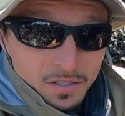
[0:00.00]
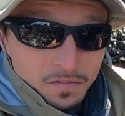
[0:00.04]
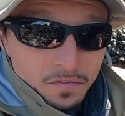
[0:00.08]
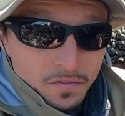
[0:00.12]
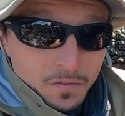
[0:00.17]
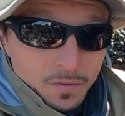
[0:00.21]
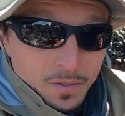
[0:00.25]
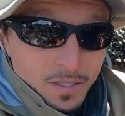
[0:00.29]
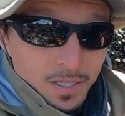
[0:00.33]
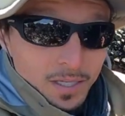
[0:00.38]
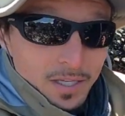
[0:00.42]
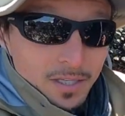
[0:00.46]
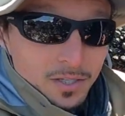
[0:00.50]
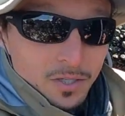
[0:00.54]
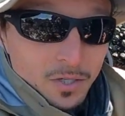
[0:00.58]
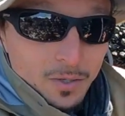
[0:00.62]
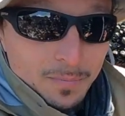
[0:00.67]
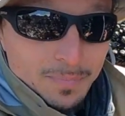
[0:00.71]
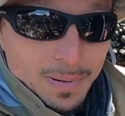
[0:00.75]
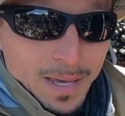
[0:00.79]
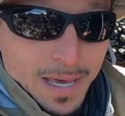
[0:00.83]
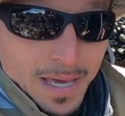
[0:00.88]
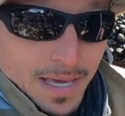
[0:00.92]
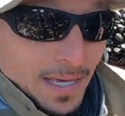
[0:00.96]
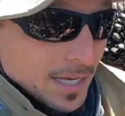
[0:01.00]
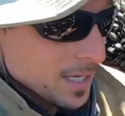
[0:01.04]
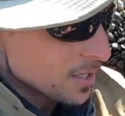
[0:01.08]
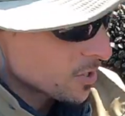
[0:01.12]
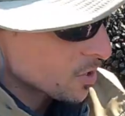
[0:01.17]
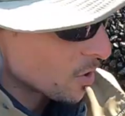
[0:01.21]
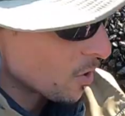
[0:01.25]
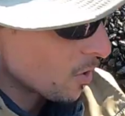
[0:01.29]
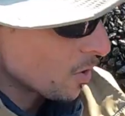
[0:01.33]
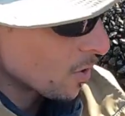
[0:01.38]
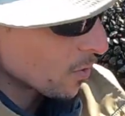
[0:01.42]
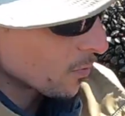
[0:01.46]
if you get your page
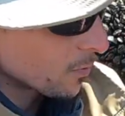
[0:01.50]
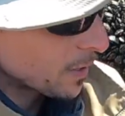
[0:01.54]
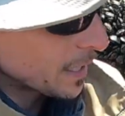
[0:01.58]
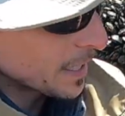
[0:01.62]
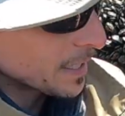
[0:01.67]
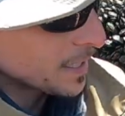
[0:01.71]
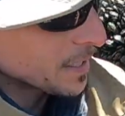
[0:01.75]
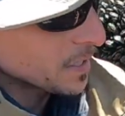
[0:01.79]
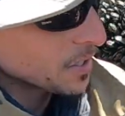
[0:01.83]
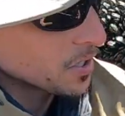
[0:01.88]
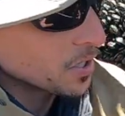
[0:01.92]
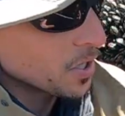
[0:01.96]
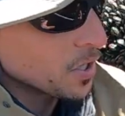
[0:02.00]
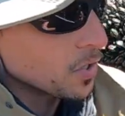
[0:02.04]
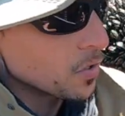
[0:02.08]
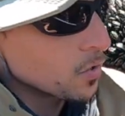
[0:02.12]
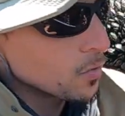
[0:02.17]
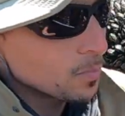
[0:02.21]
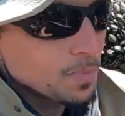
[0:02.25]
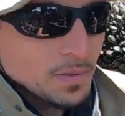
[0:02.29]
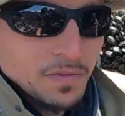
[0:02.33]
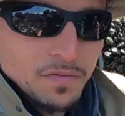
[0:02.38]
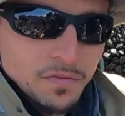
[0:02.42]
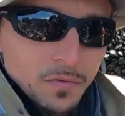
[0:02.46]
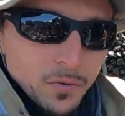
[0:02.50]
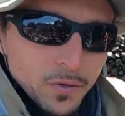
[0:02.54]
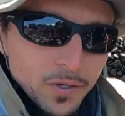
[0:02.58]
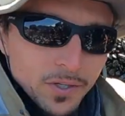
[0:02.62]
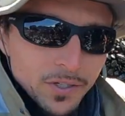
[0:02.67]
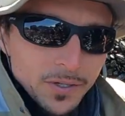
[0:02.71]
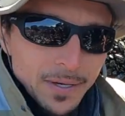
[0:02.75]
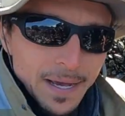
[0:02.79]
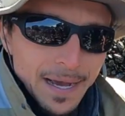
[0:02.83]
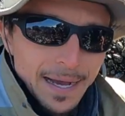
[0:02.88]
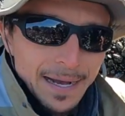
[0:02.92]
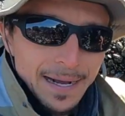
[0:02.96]
all ready to go before
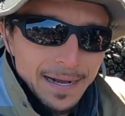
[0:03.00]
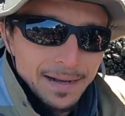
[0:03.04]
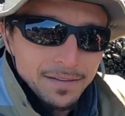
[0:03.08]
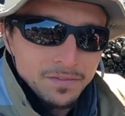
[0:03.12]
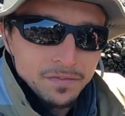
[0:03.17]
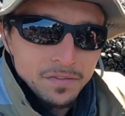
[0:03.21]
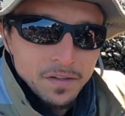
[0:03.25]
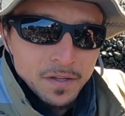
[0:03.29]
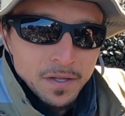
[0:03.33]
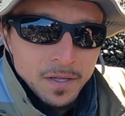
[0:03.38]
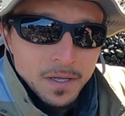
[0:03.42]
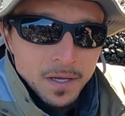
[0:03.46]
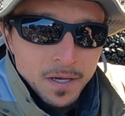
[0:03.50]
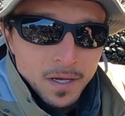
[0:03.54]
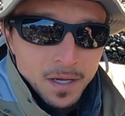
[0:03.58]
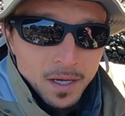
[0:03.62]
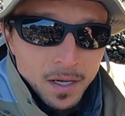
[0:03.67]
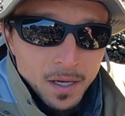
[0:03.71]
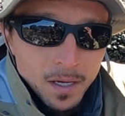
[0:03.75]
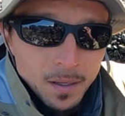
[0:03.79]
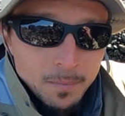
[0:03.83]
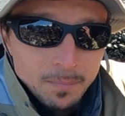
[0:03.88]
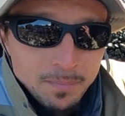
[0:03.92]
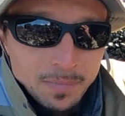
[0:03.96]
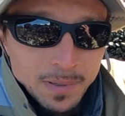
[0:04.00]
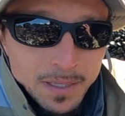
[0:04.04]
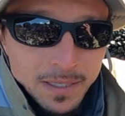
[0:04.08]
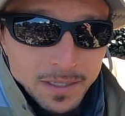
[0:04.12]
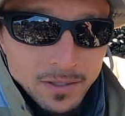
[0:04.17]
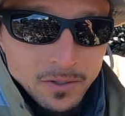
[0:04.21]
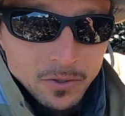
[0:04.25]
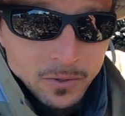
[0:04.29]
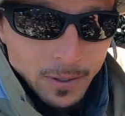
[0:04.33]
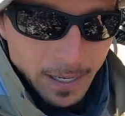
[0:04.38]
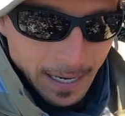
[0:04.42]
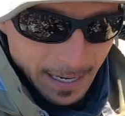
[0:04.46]
you have a big
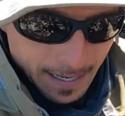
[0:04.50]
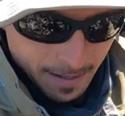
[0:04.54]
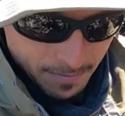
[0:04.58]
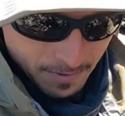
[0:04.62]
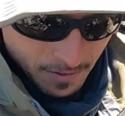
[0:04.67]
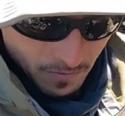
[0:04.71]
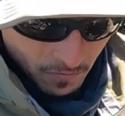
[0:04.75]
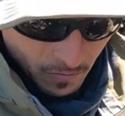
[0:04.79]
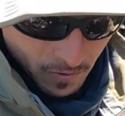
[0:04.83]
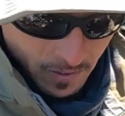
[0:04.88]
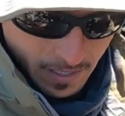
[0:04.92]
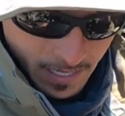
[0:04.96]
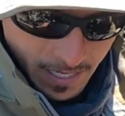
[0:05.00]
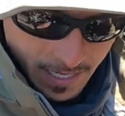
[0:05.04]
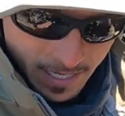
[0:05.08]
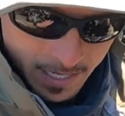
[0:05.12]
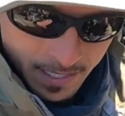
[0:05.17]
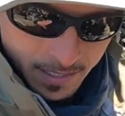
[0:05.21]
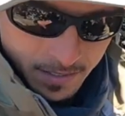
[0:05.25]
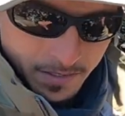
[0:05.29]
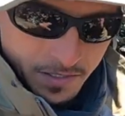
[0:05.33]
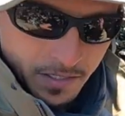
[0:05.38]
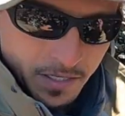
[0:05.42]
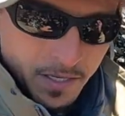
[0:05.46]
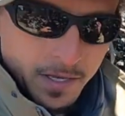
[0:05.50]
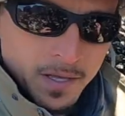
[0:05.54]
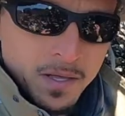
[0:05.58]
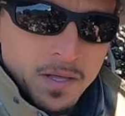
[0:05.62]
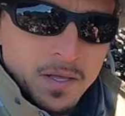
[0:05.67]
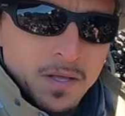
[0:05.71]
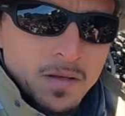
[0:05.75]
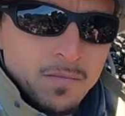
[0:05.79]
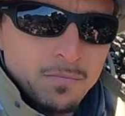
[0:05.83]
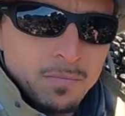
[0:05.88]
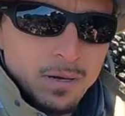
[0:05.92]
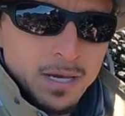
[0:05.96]
crab in one hand,
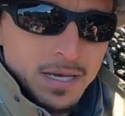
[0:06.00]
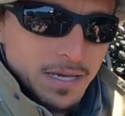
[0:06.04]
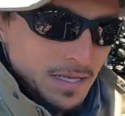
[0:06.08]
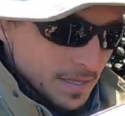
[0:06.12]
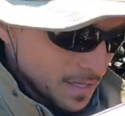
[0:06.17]
but